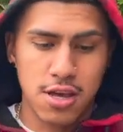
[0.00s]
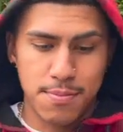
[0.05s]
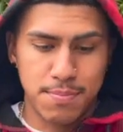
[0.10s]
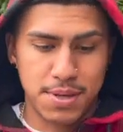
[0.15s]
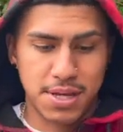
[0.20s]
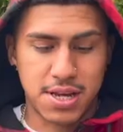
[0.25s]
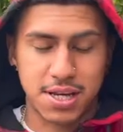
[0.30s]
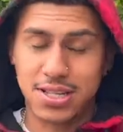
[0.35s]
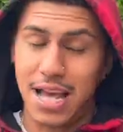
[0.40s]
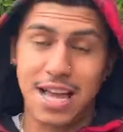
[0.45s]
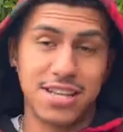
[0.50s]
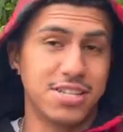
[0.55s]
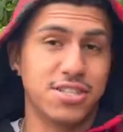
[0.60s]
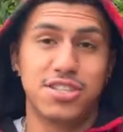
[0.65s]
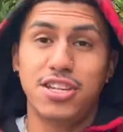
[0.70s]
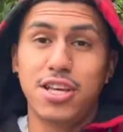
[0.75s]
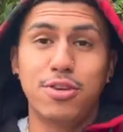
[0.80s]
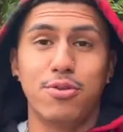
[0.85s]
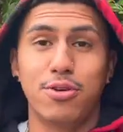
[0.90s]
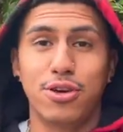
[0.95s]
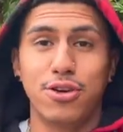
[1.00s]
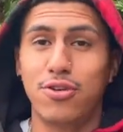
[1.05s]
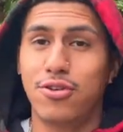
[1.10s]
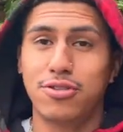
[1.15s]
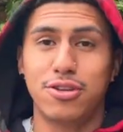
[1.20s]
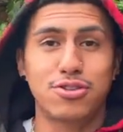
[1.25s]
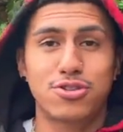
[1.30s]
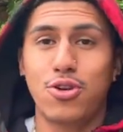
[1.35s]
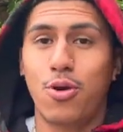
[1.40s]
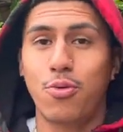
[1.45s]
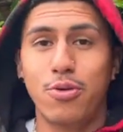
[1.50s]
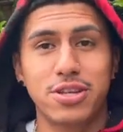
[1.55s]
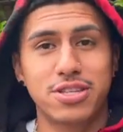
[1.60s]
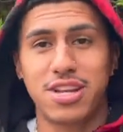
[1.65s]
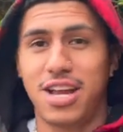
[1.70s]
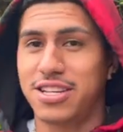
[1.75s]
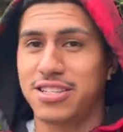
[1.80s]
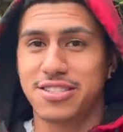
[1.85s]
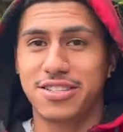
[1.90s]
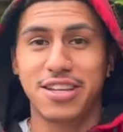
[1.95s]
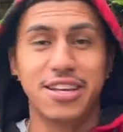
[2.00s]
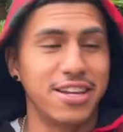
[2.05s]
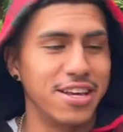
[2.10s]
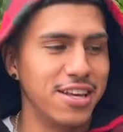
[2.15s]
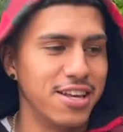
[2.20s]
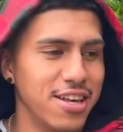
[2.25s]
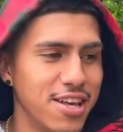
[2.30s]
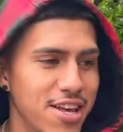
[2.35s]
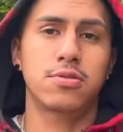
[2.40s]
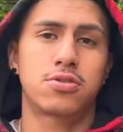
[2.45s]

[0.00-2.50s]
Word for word: because I just need one, you know. There's no reason, I just need it.